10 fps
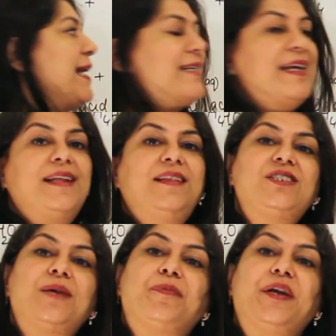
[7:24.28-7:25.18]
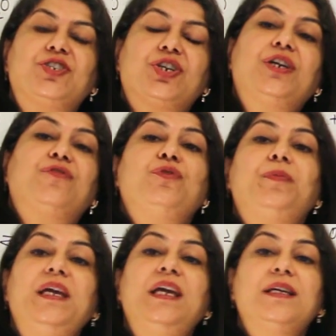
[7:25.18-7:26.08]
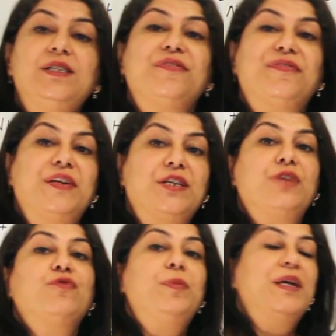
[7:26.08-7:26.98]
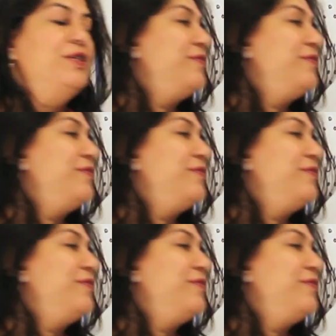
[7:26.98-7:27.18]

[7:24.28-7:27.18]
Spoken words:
at another temperature, it would be different. It would be a